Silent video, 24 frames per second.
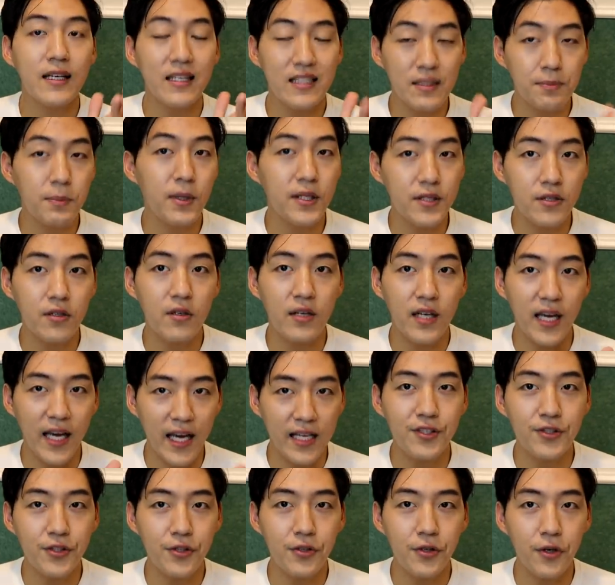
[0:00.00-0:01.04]
Especially
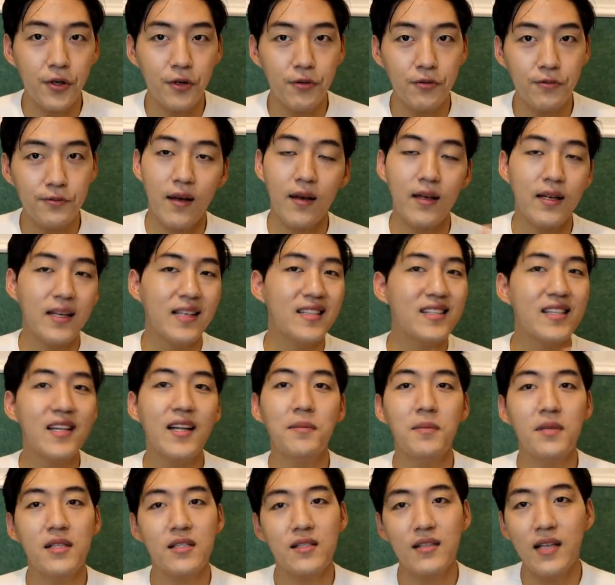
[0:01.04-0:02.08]
as you know,
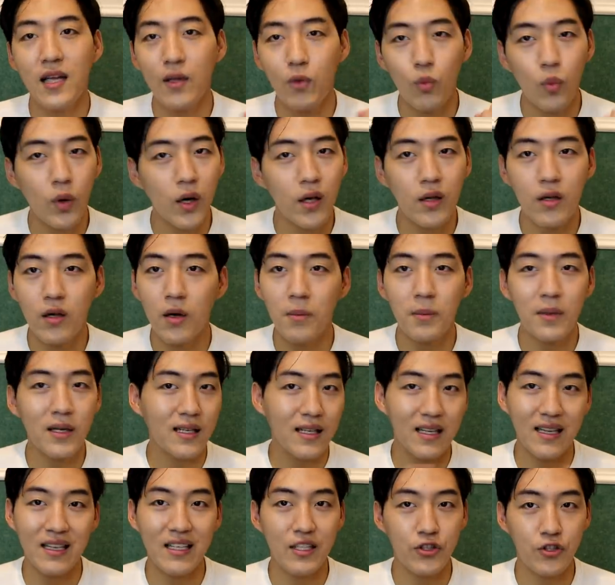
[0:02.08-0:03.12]
Islam is not
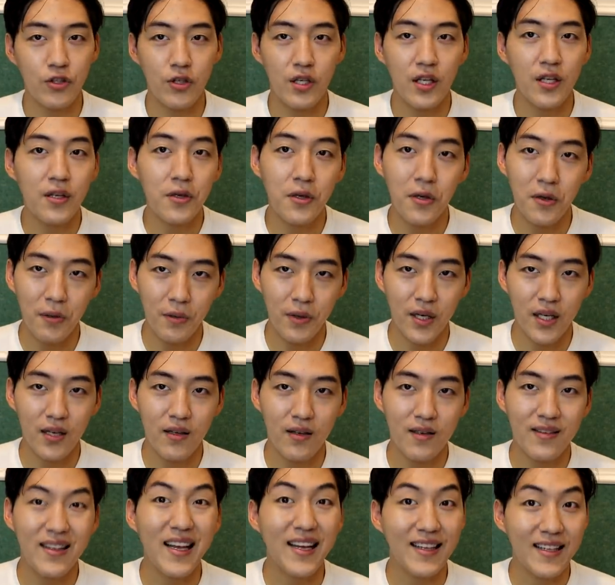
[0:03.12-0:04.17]
welcoming religion in Korea,
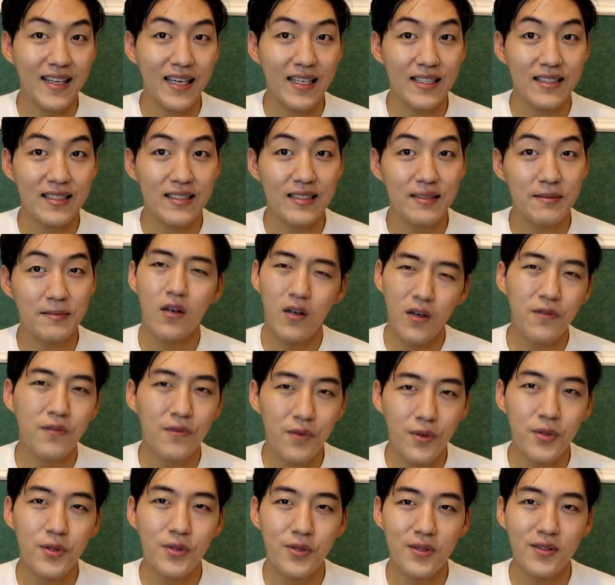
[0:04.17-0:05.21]
not yet,
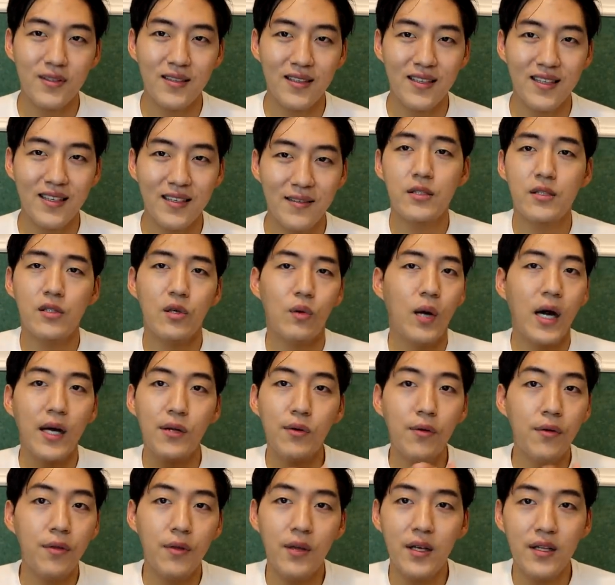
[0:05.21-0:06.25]
unfortunately. So I
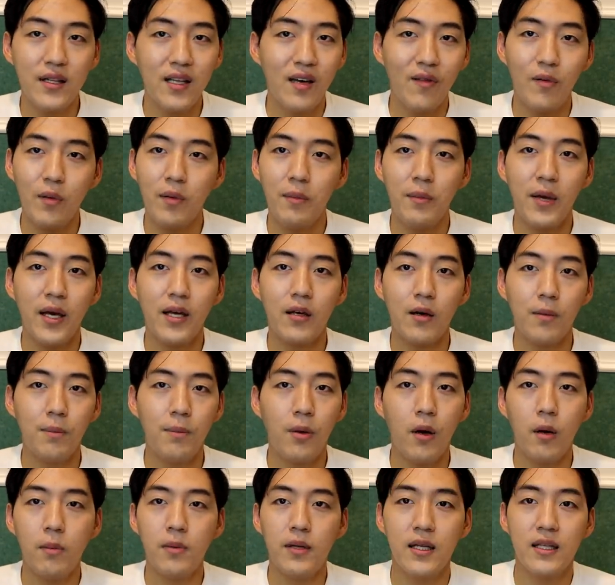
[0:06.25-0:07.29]
don't think they will make a
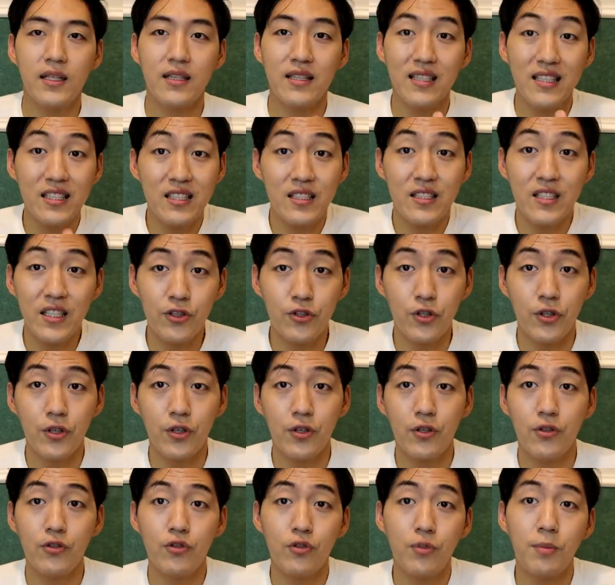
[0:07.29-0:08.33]
public
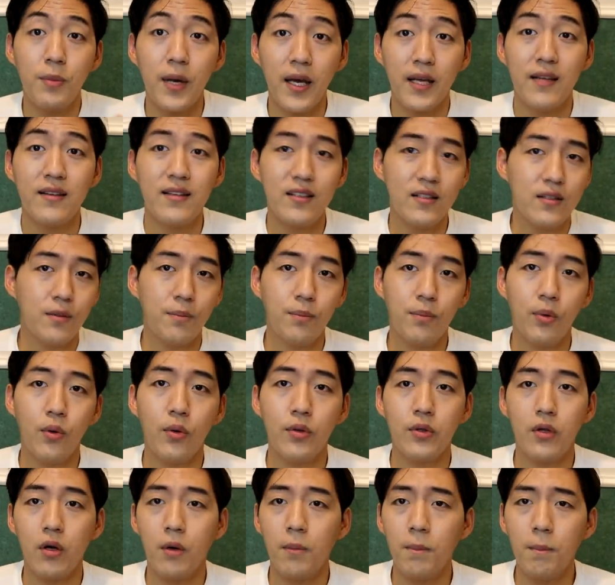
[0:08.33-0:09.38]
decision to make
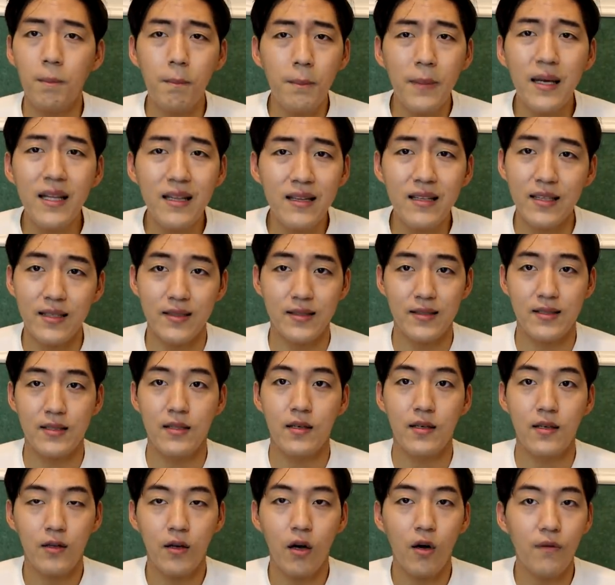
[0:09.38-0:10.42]
disappoint
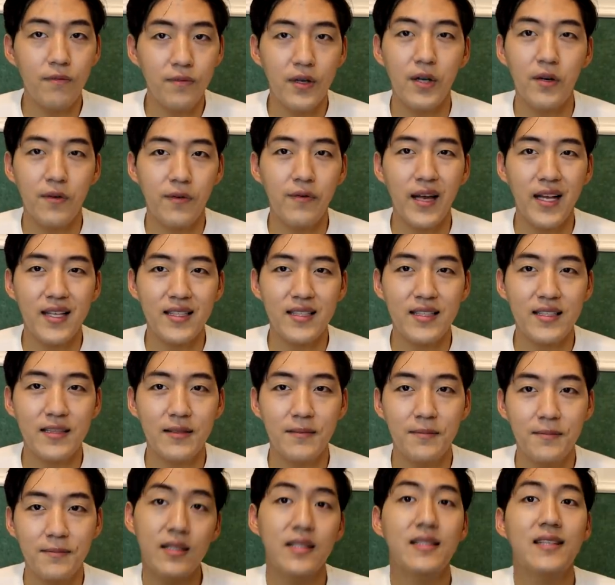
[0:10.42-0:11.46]
millions of their
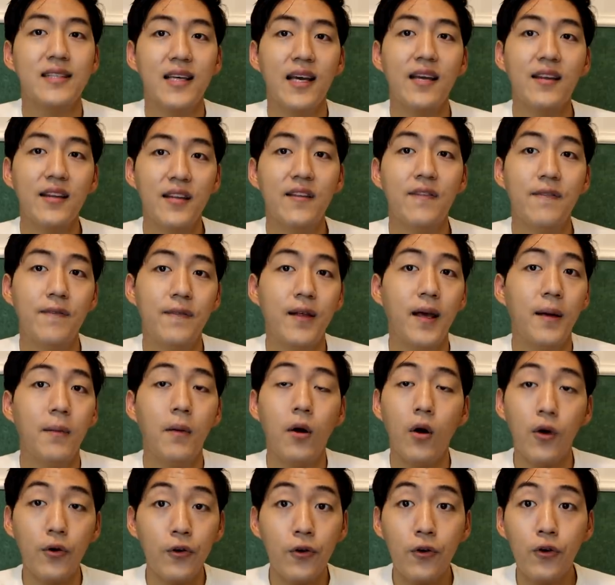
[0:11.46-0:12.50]
fans. This can give them
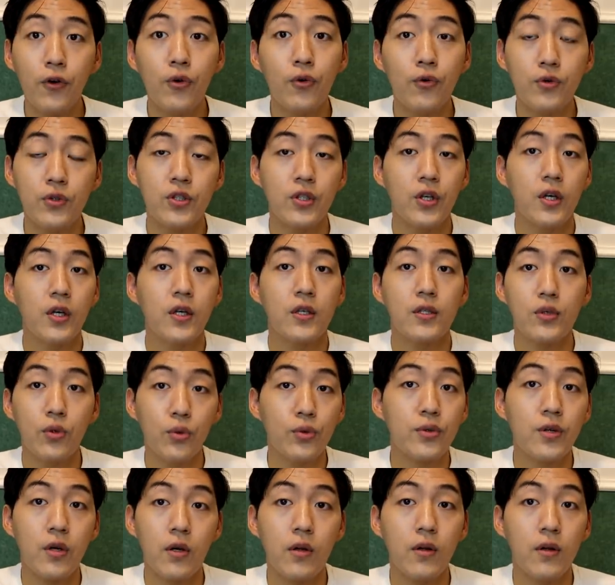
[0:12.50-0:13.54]
a huge
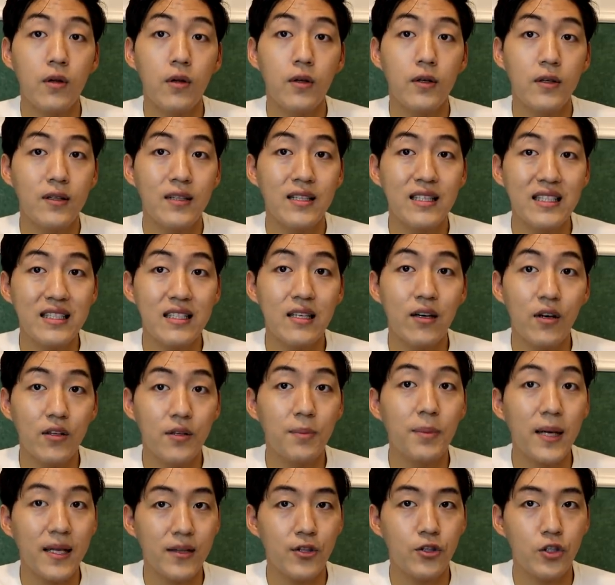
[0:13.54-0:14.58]
social
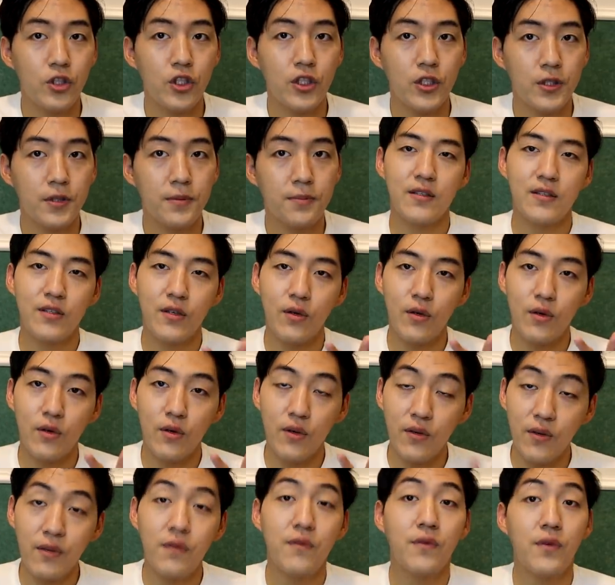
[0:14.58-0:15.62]
disadvantages.
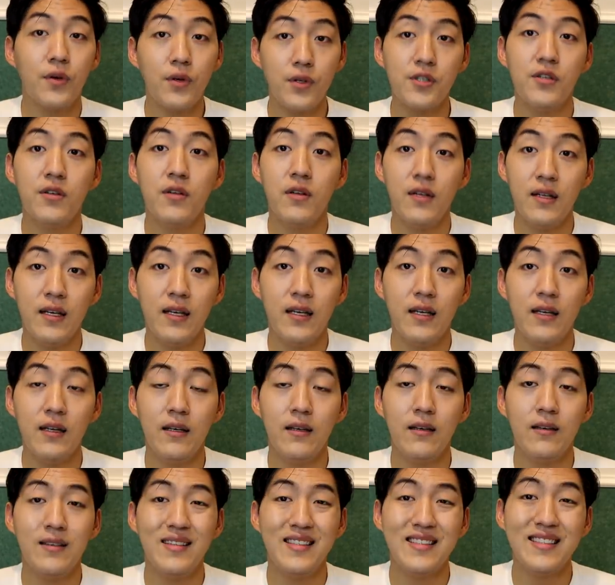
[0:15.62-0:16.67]
So
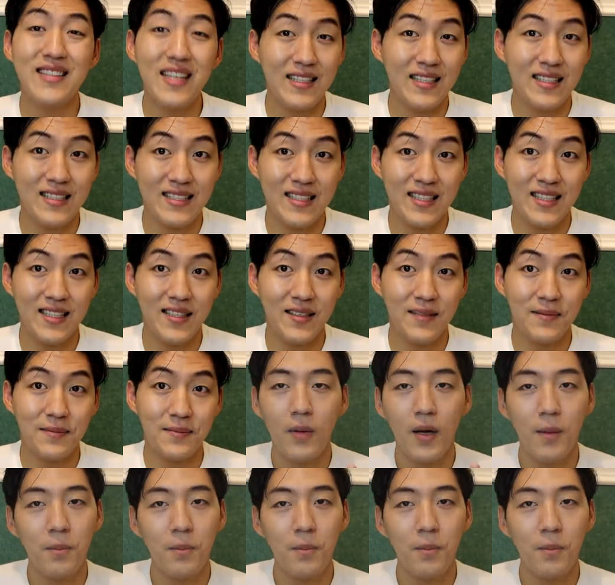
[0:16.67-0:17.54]
unfortunately, it's not easy.